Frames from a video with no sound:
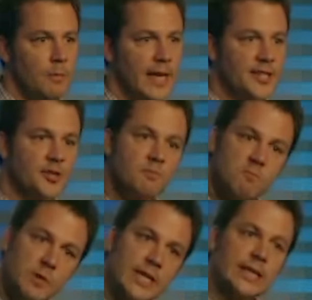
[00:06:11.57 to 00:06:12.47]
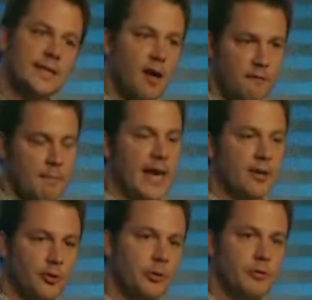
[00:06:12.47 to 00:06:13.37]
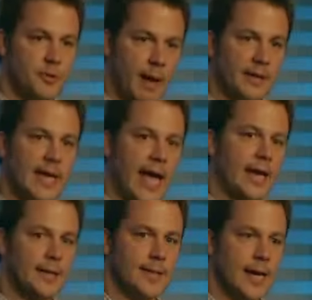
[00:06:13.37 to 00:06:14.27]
We got some really tough medical news about dad.